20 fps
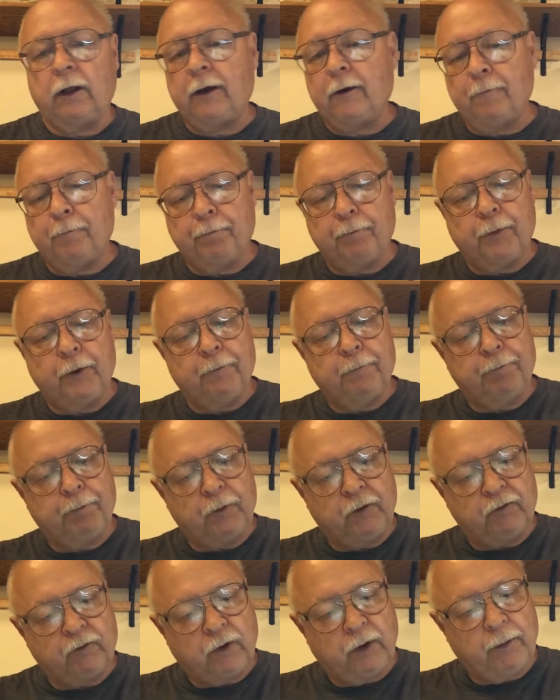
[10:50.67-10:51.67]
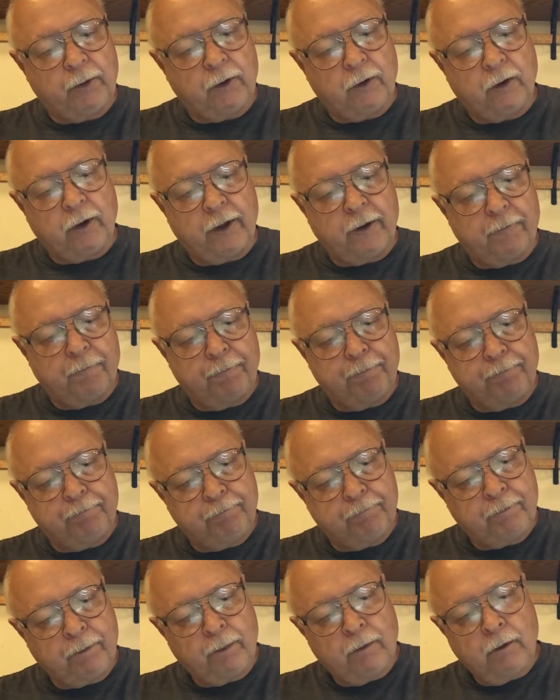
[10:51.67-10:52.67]
out, but just wipe it all out.
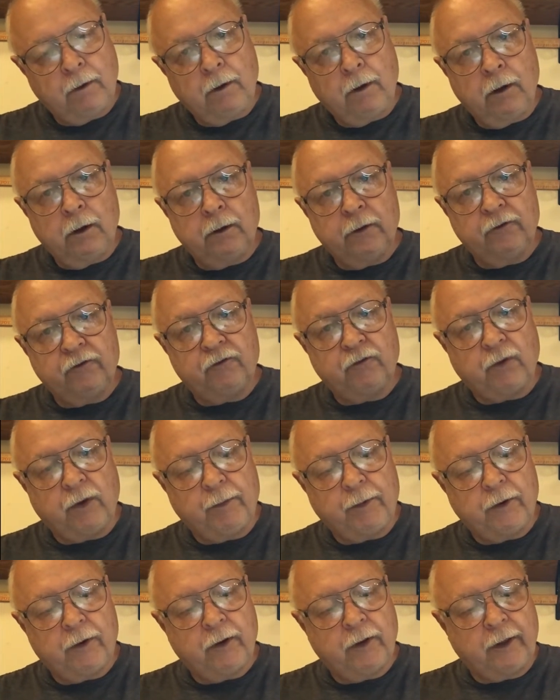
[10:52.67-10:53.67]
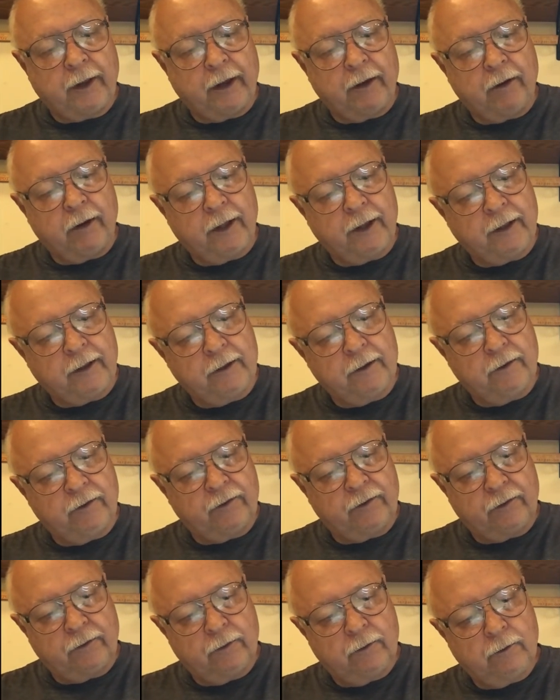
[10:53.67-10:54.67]
And just wipe it on the towel like
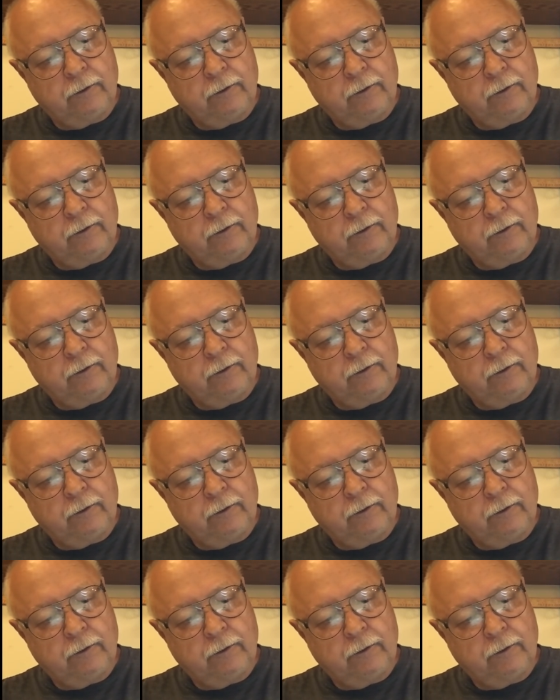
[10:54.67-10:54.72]
this.